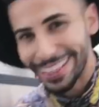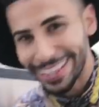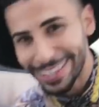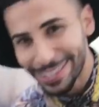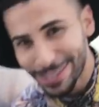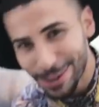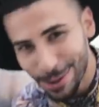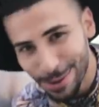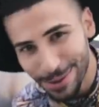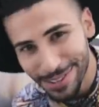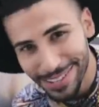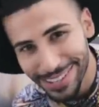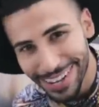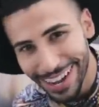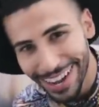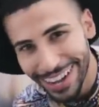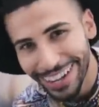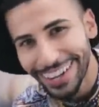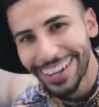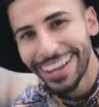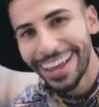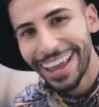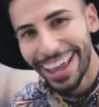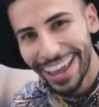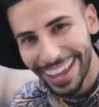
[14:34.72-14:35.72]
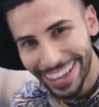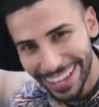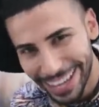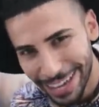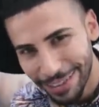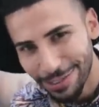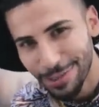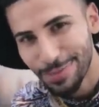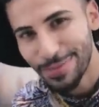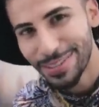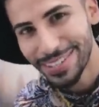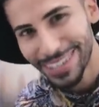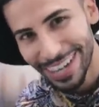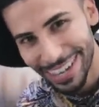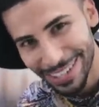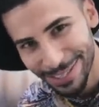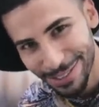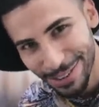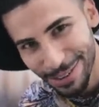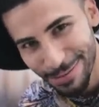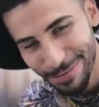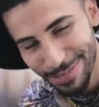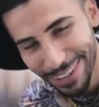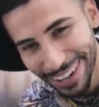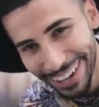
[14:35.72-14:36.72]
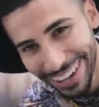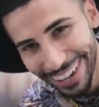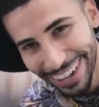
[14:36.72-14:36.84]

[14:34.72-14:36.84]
Let's go inside and give him his ice cream.